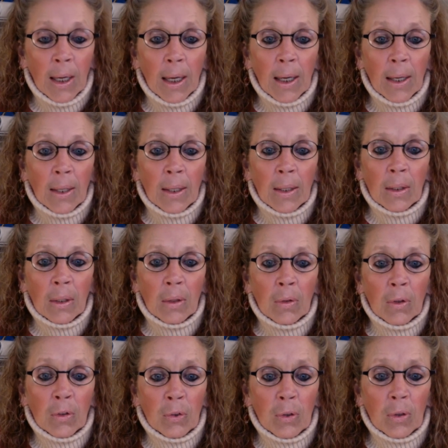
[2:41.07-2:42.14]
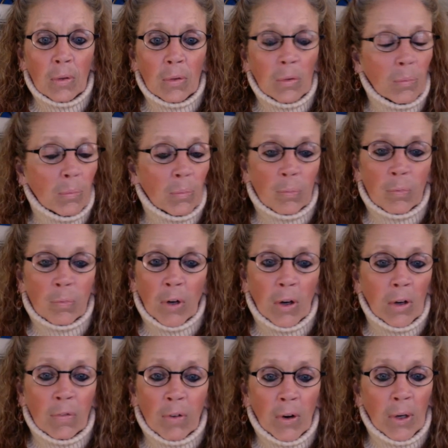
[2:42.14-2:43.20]
And this is very,
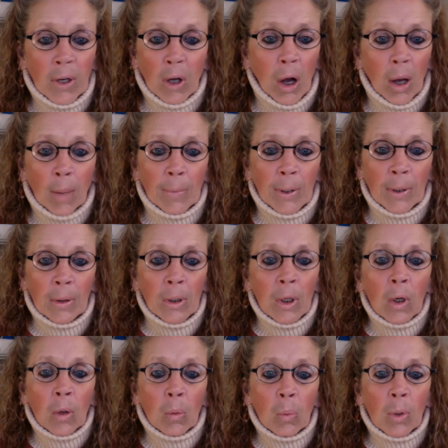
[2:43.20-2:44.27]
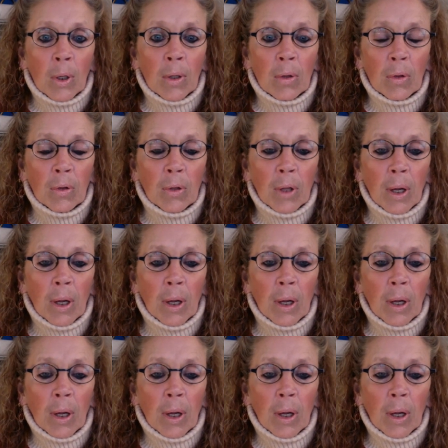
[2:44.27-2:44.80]
very common with